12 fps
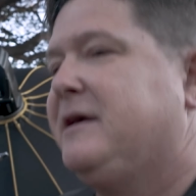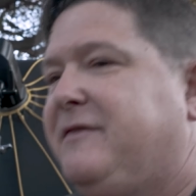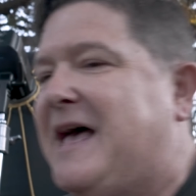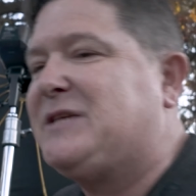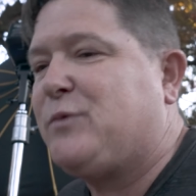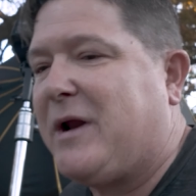
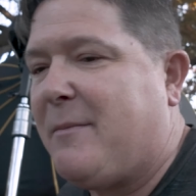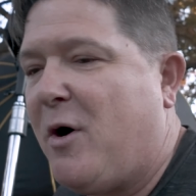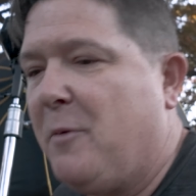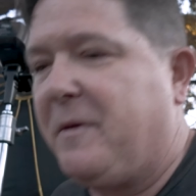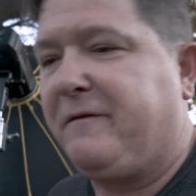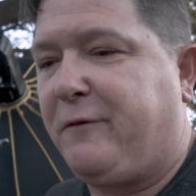that's what I'm
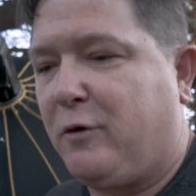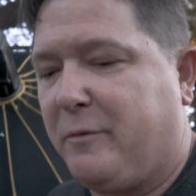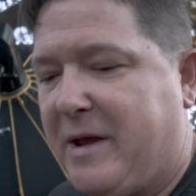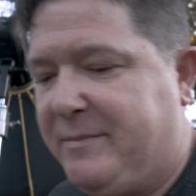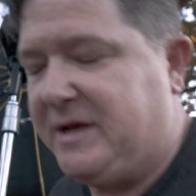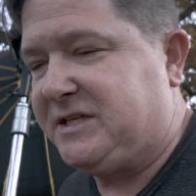hoping for
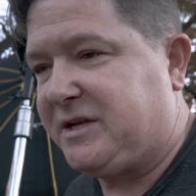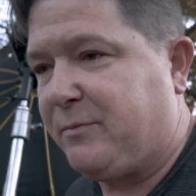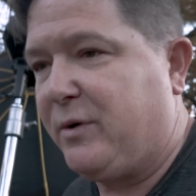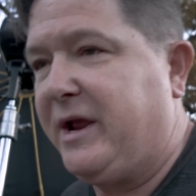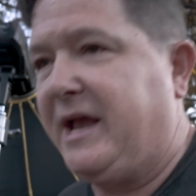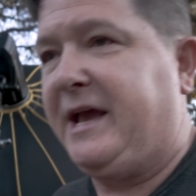maybe is to
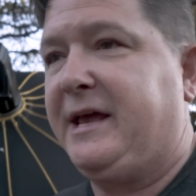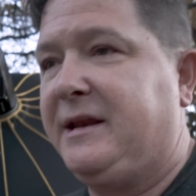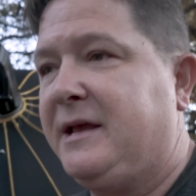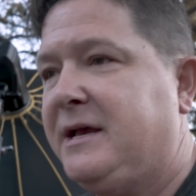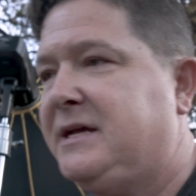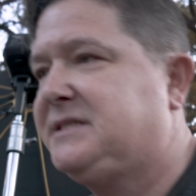bring in